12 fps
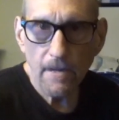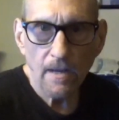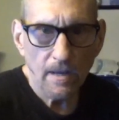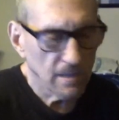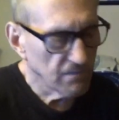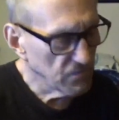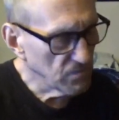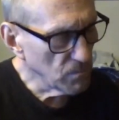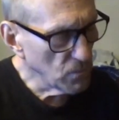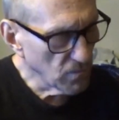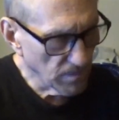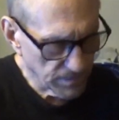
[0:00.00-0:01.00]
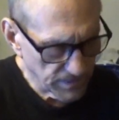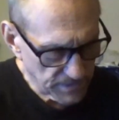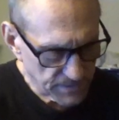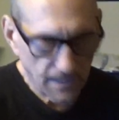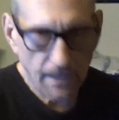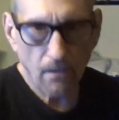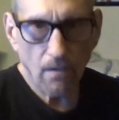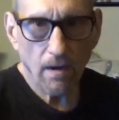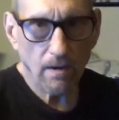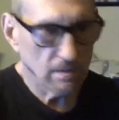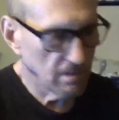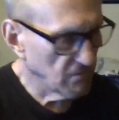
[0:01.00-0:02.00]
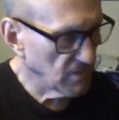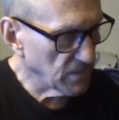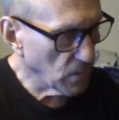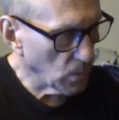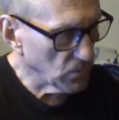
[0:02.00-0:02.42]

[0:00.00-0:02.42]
And if you move up an entire octave in whole